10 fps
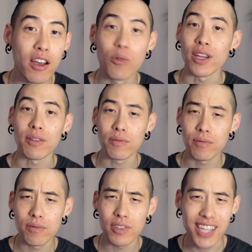Wait,
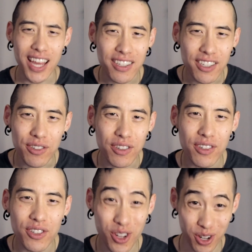what's that? You
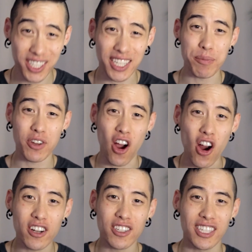don't accept
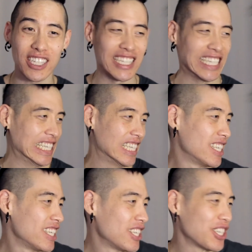cards?
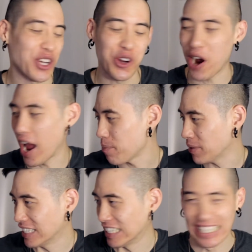Crap.
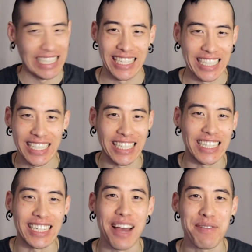I
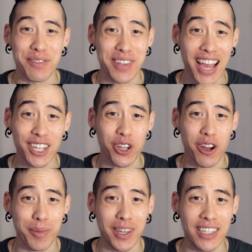didn't have enough cash
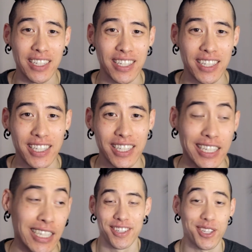on me.
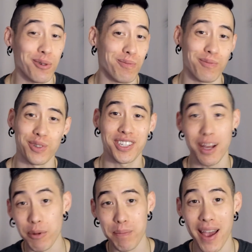So we
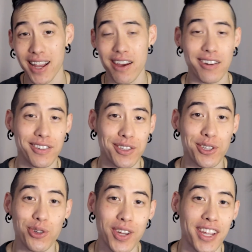stumbled back out onto the
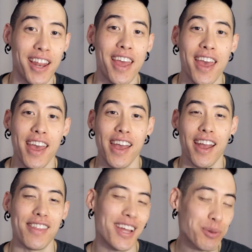street,
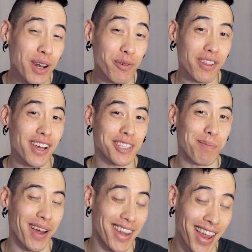and that's when I realized
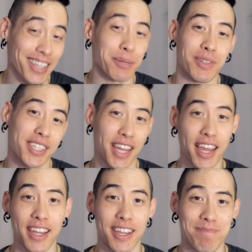my next
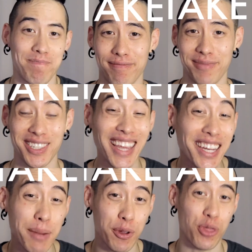mistake.
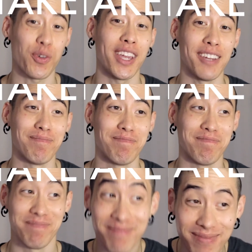Mistake number 3.
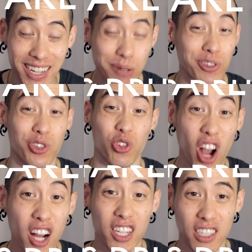I was
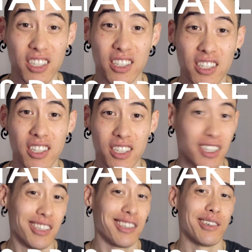drunk.
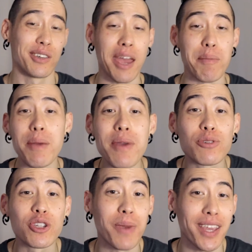Okay, maybe I'm
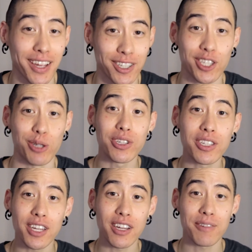just making
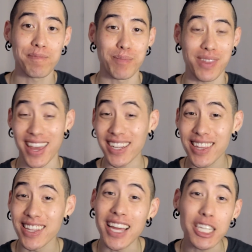excuses here, but thanks
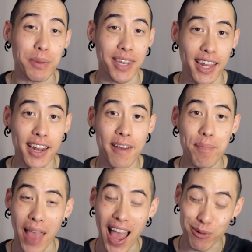to the
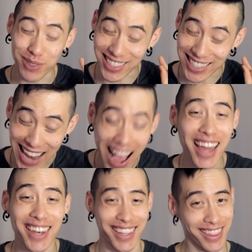despedida, I was
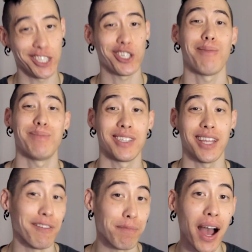not in the sharpest
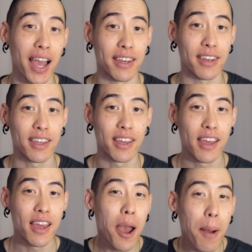state of mind.
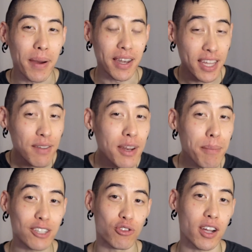But even in
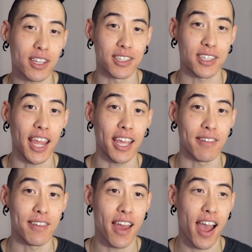my drunken state,
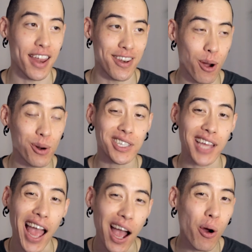I noticed
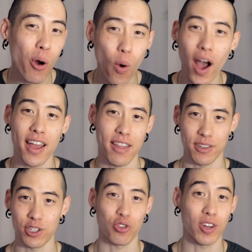how quiet
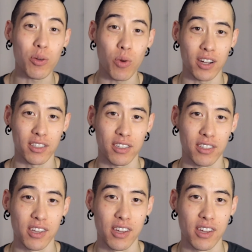the street was.